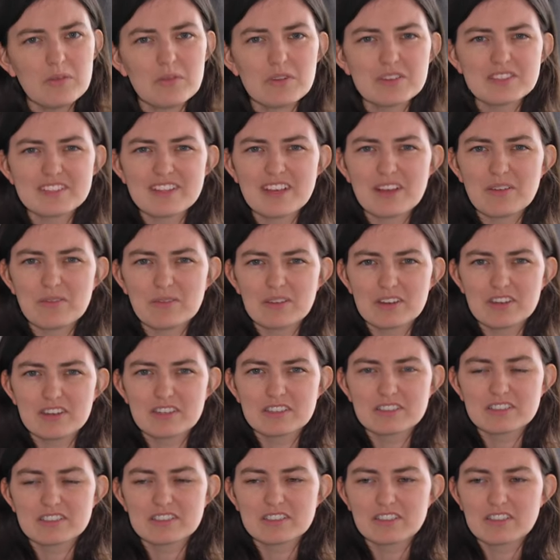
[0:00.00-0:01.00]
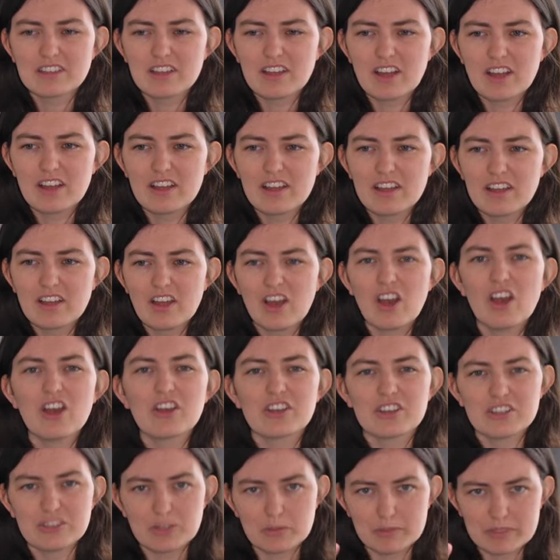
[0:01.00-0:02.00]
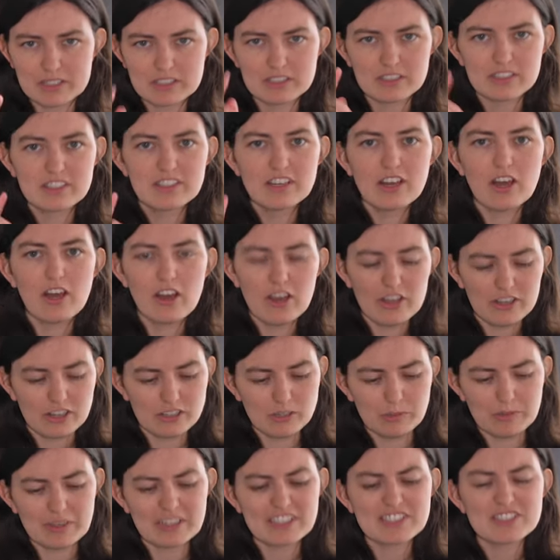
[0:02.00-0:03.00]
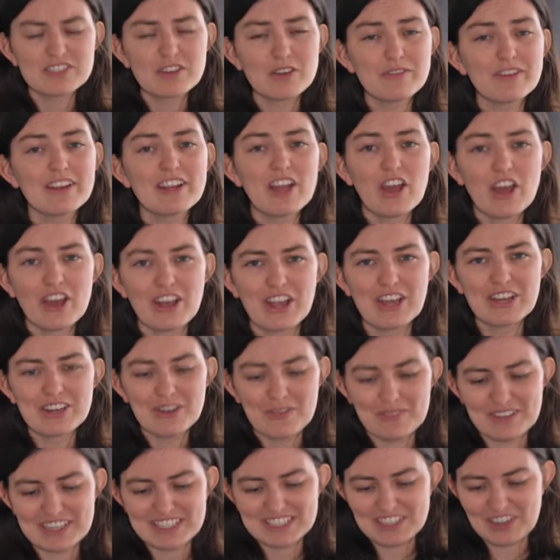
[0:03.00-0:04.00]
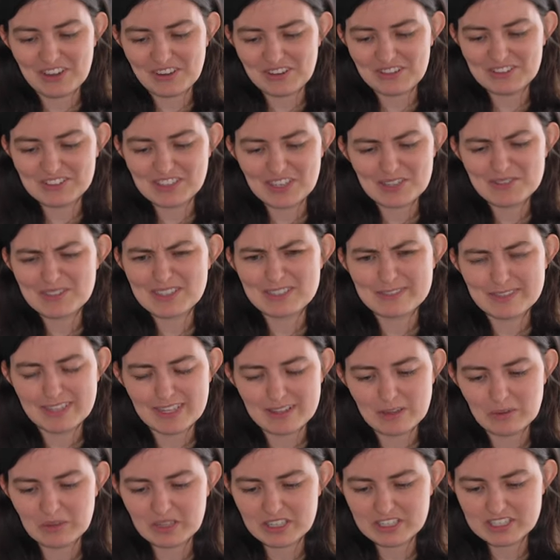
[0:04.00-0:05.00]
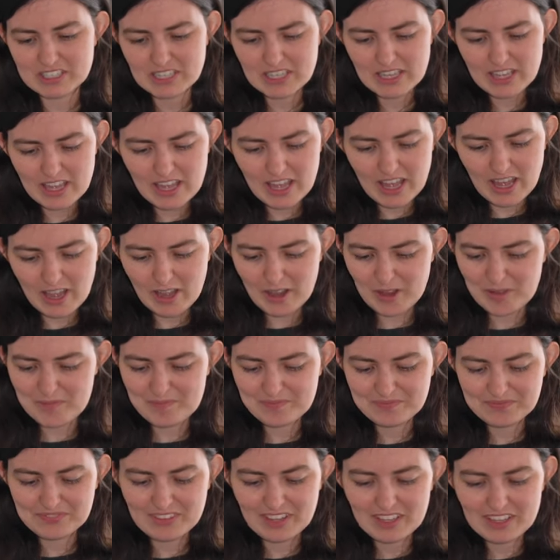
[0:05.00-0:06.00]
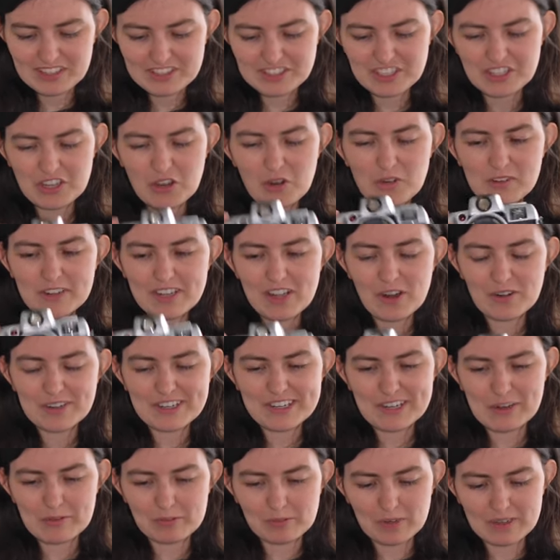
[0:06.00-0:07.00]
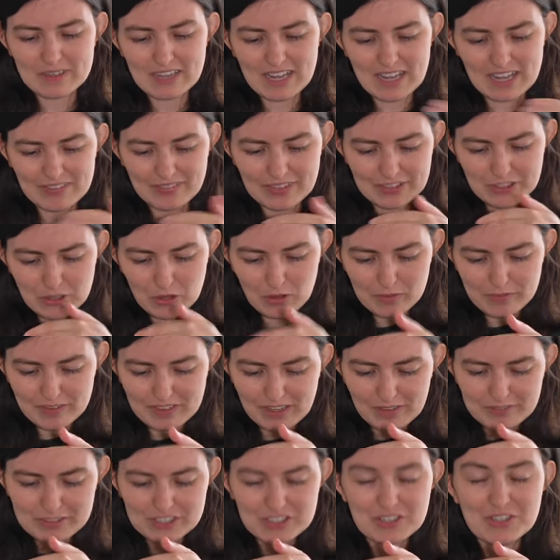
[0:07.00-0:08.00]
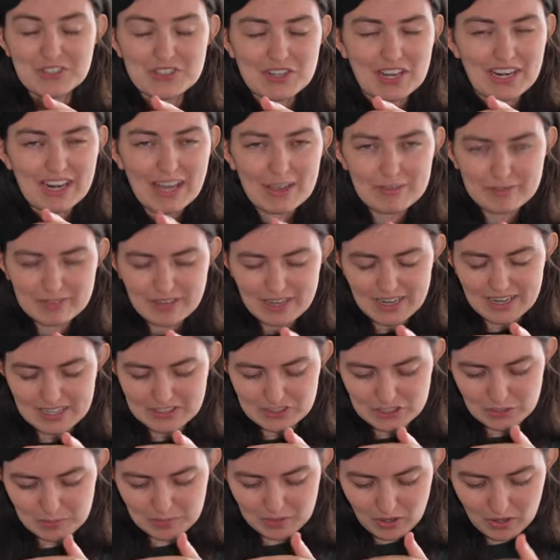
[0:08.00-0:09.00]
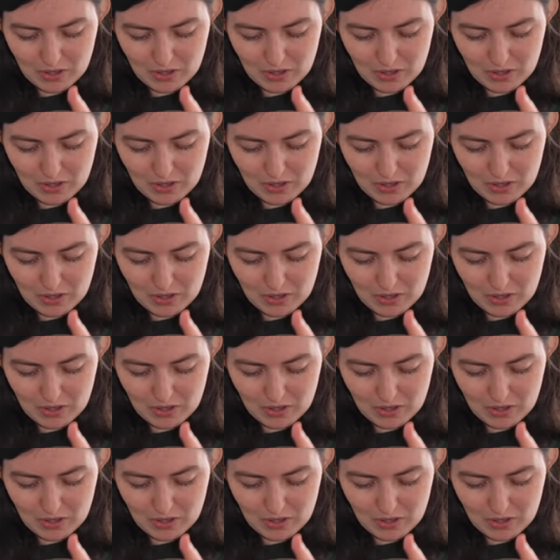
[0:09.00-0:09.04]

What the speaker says: what's that word? Ergonomic. It's not very ergonomic to hold. I always forget that word. So you're already holding it with one hand, then you often have to use your left hand to